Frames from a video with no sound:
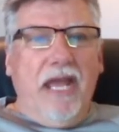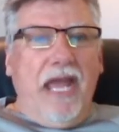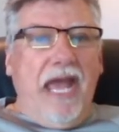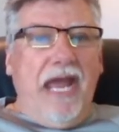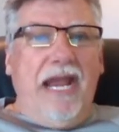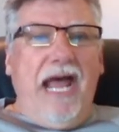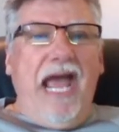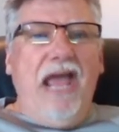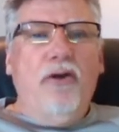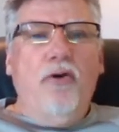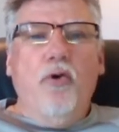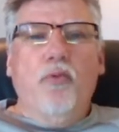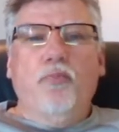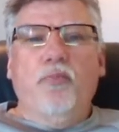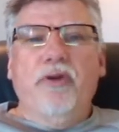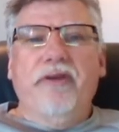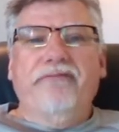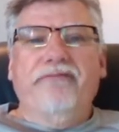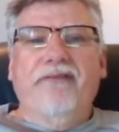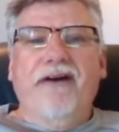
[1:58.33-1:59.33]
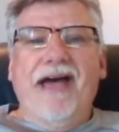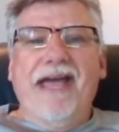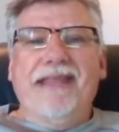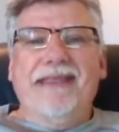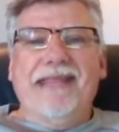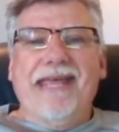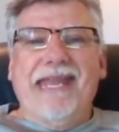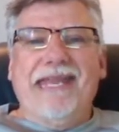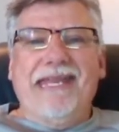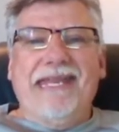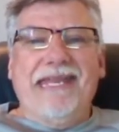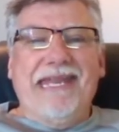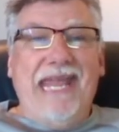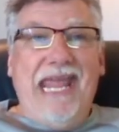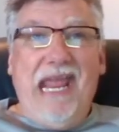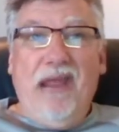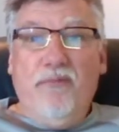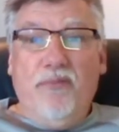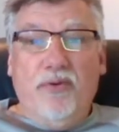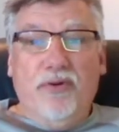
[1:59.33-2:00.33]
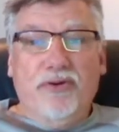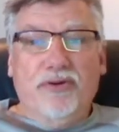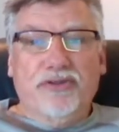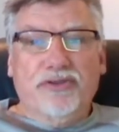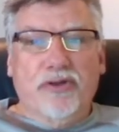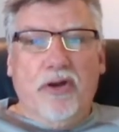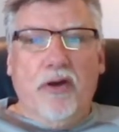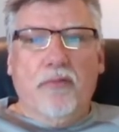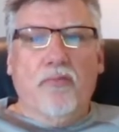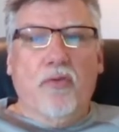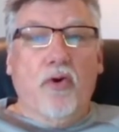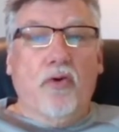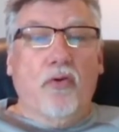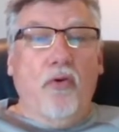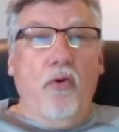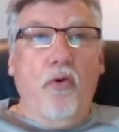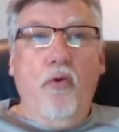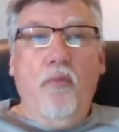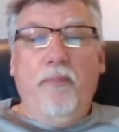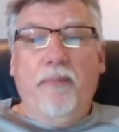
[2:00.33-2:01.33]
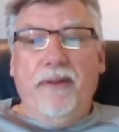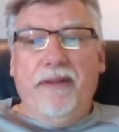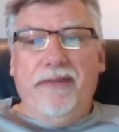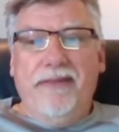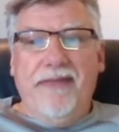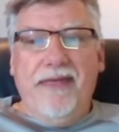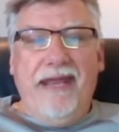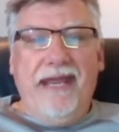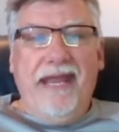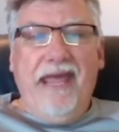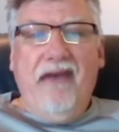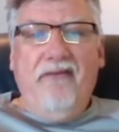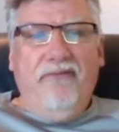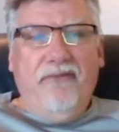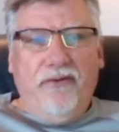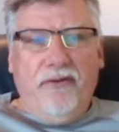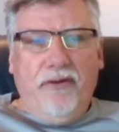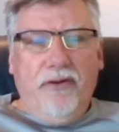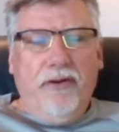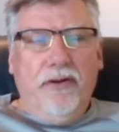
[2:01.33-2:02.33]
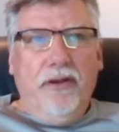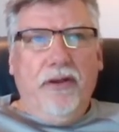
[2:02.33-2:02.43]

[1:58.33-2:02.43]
And I hope we find that neighbors are more open than ever